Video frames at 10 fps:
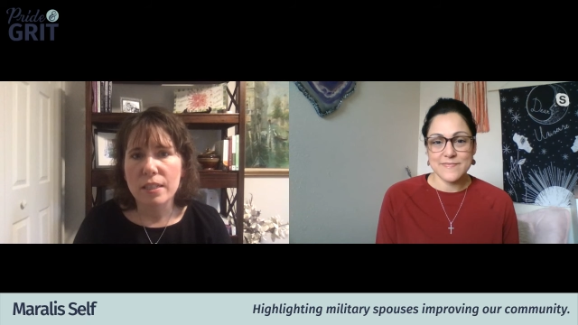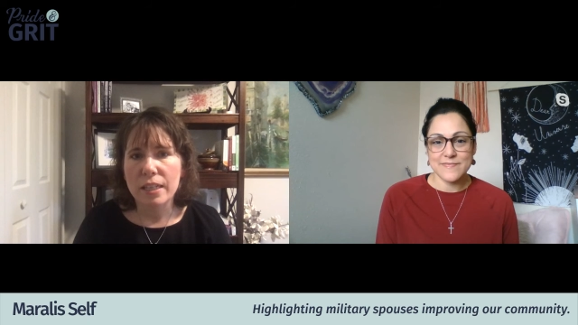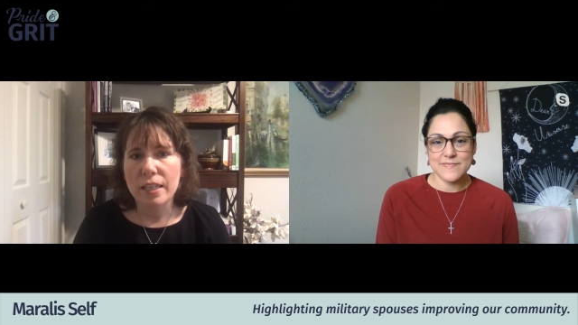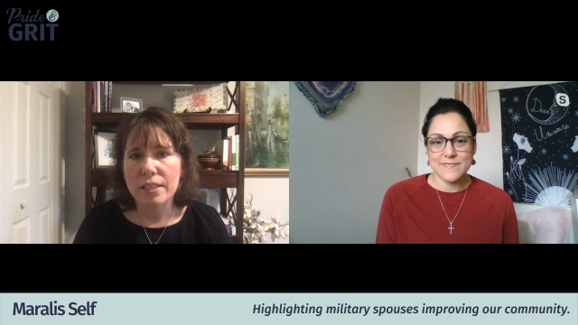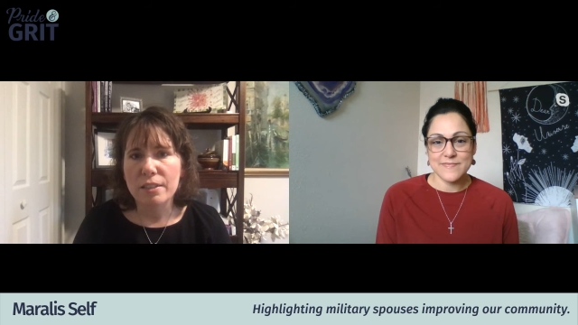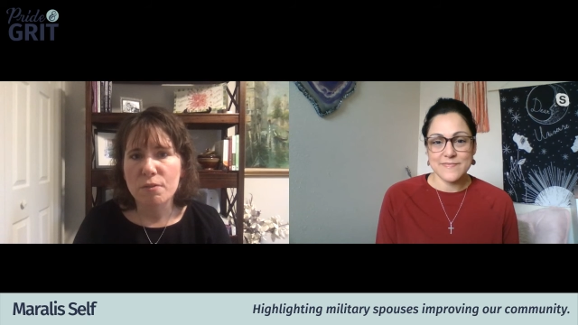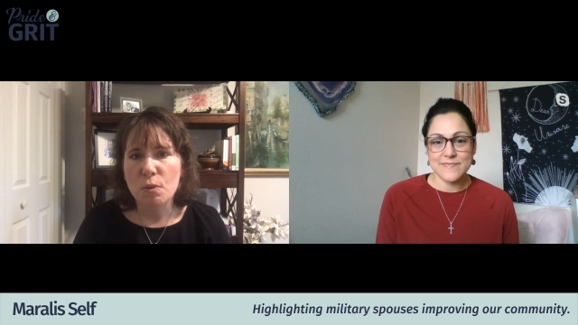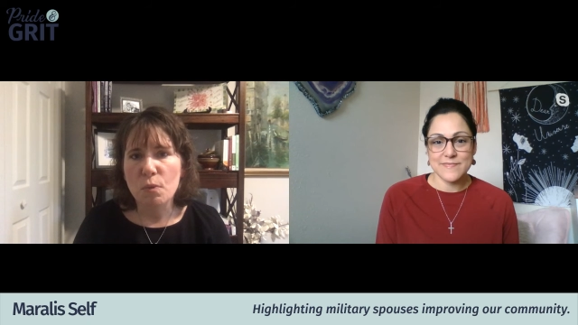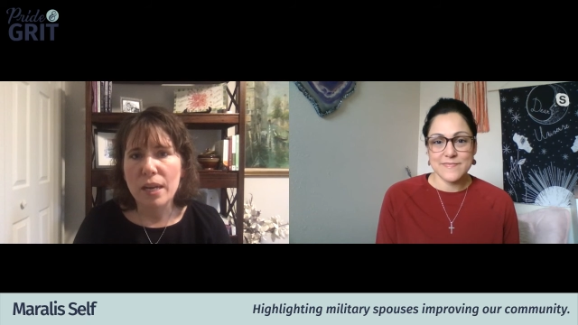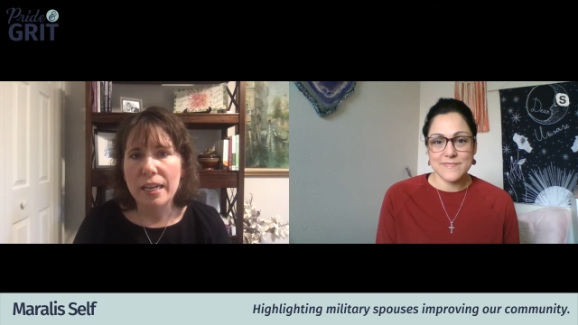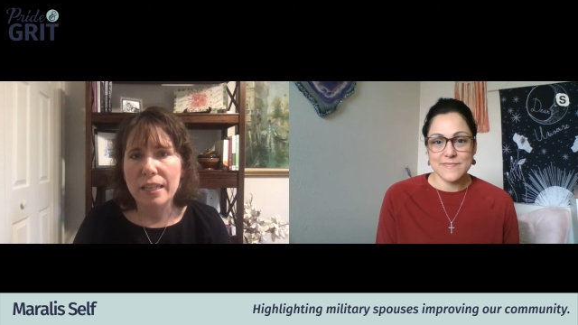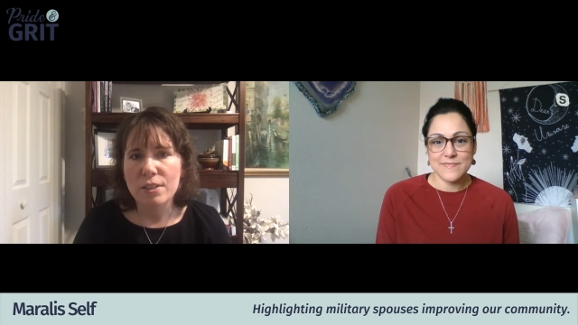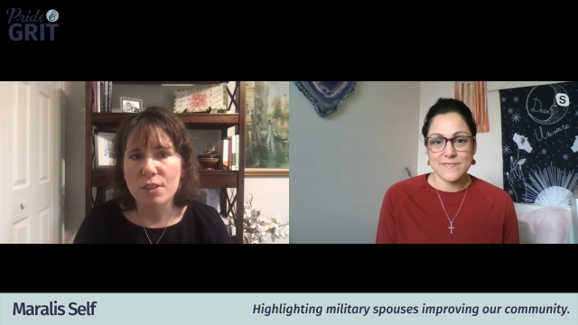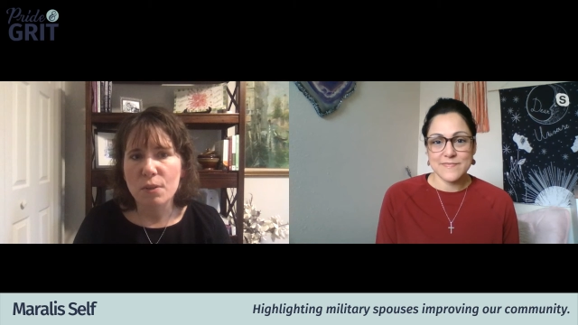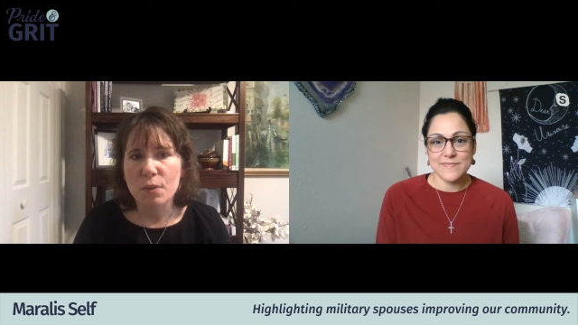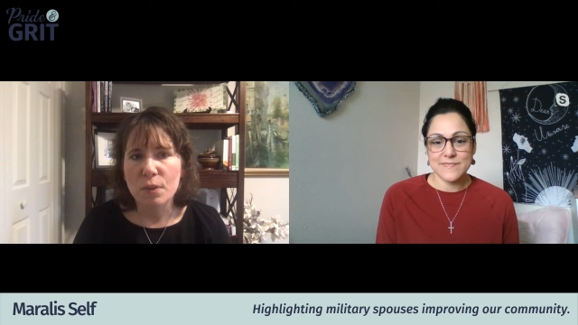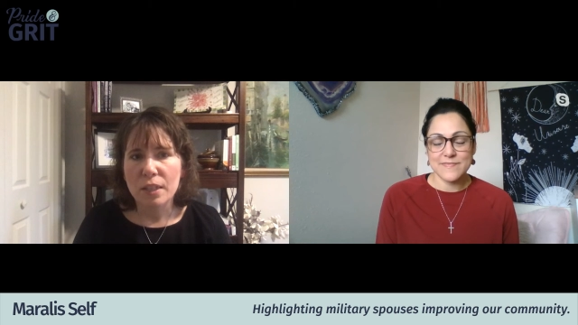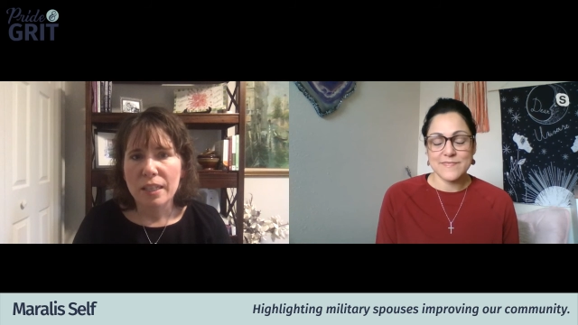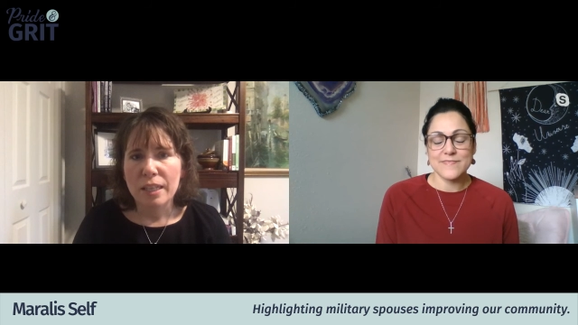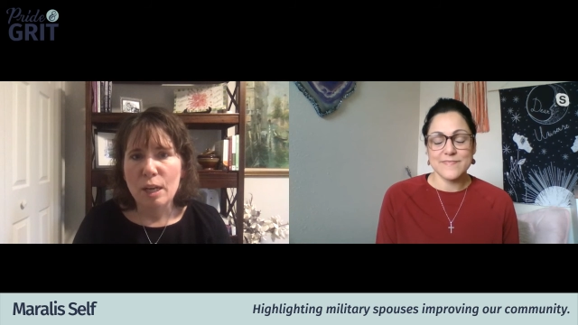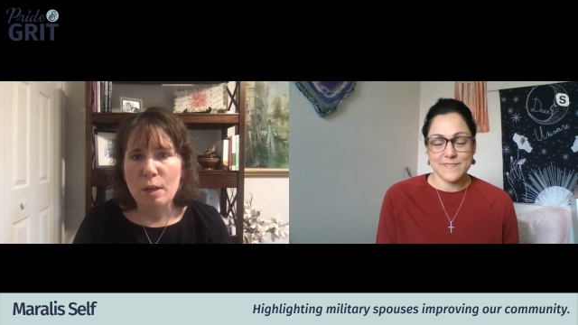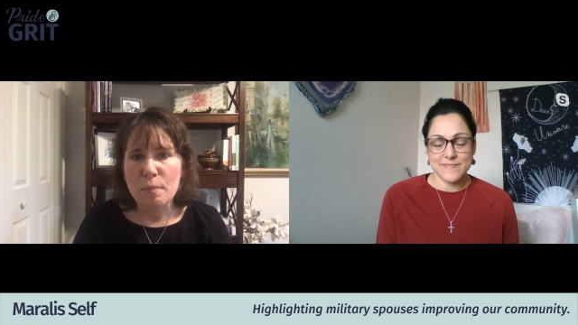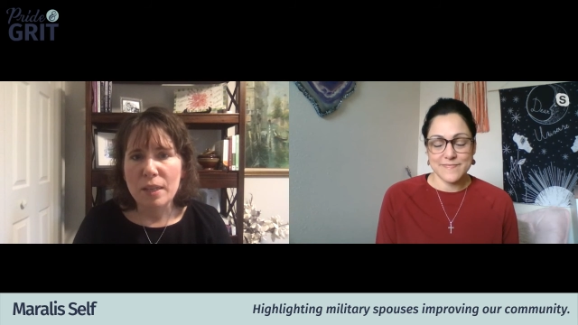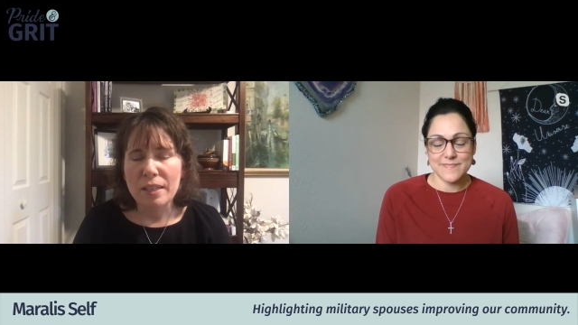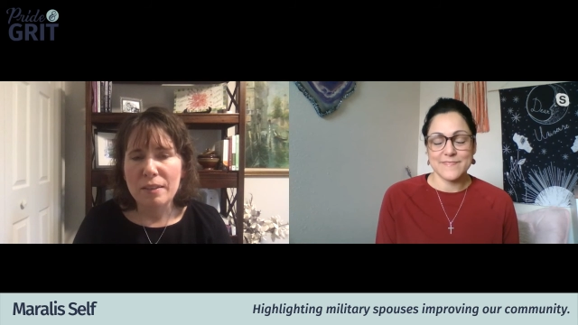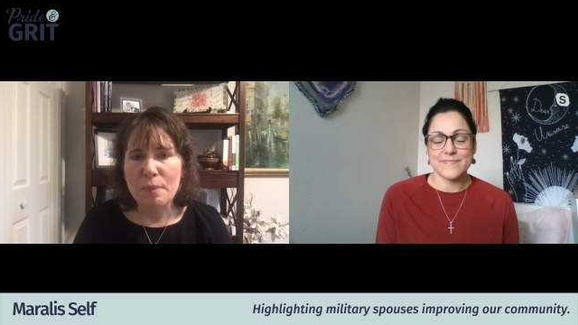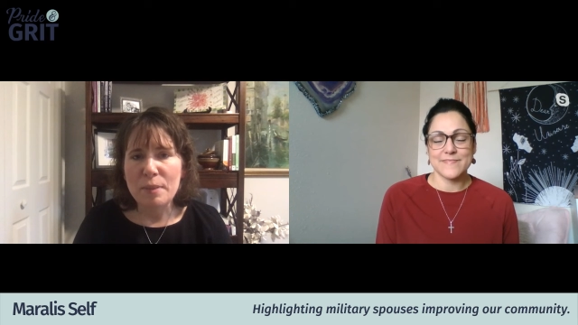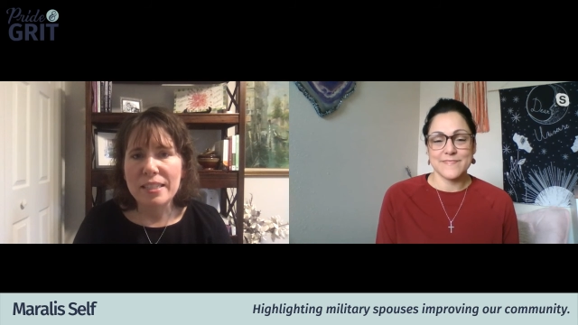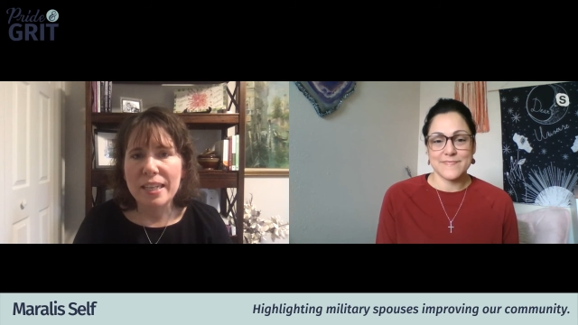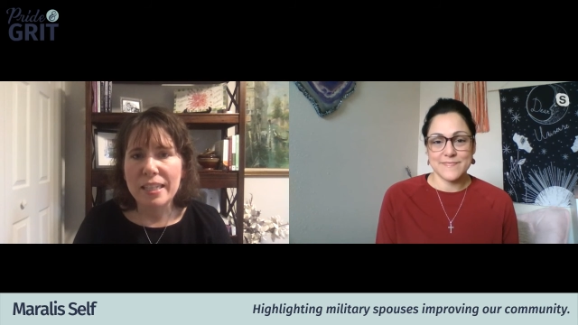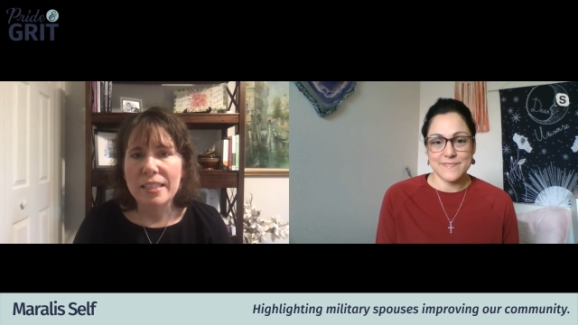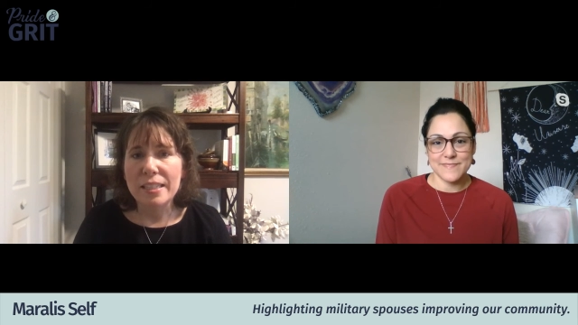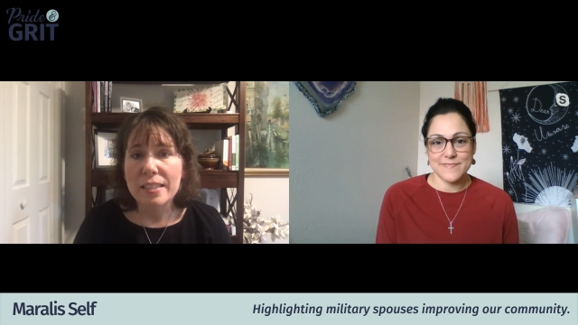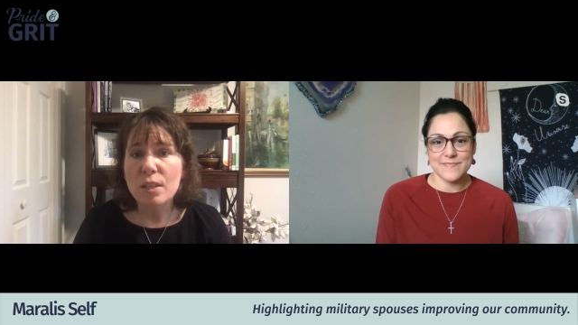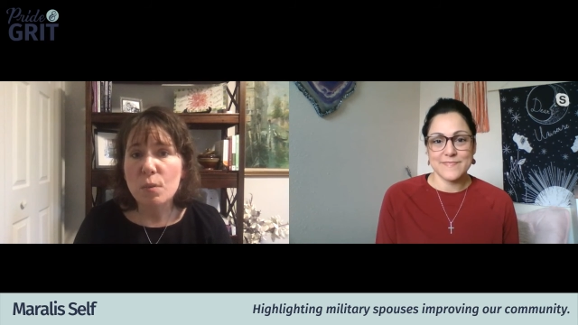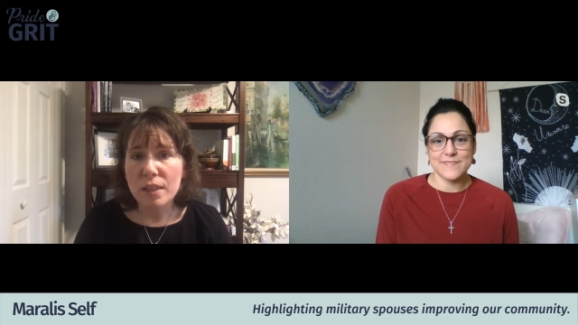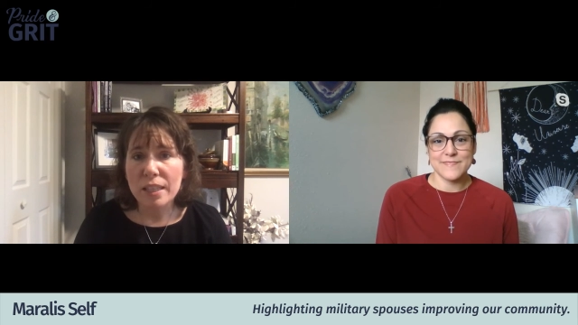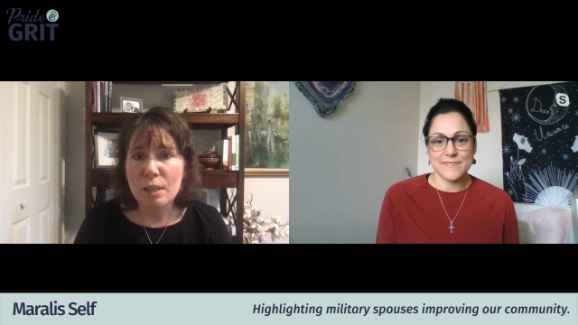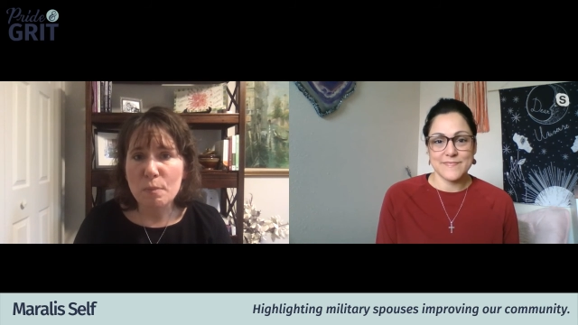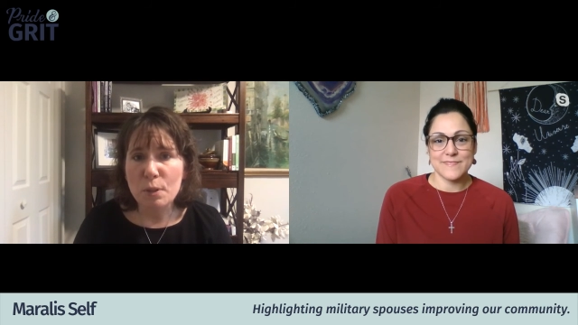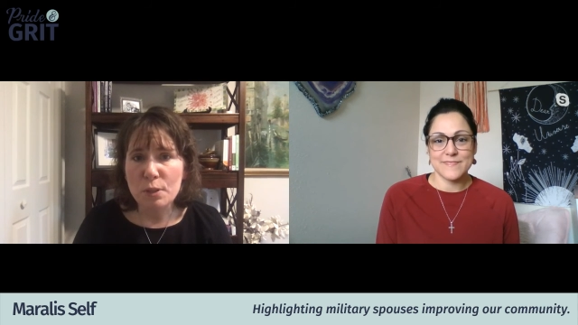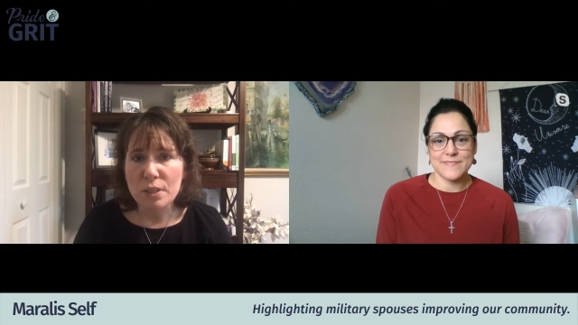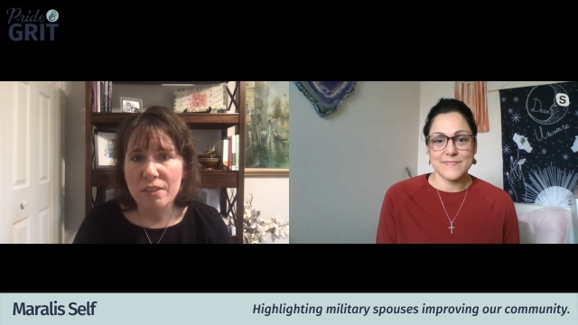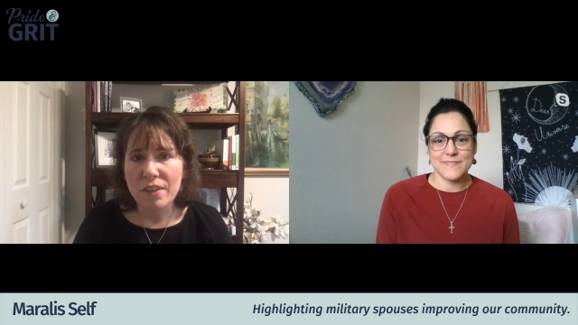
Speaker 1: in a different way. And so I'm excited to see what the in-person